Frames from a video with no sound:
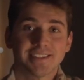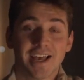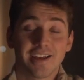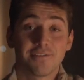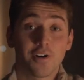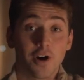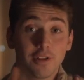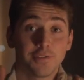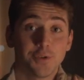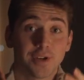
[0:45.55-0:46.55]
and for
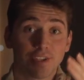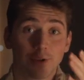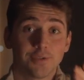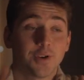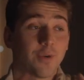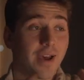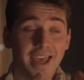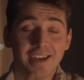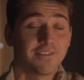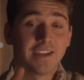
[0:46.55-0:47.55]
all of you that don't know
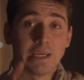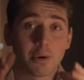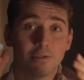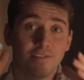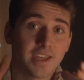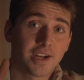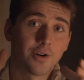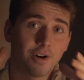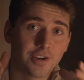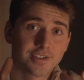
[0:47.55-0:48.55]
anything about Vienna
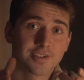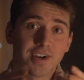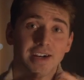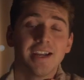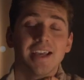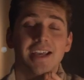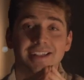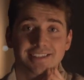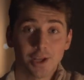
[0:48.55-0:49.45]
or Austria, it's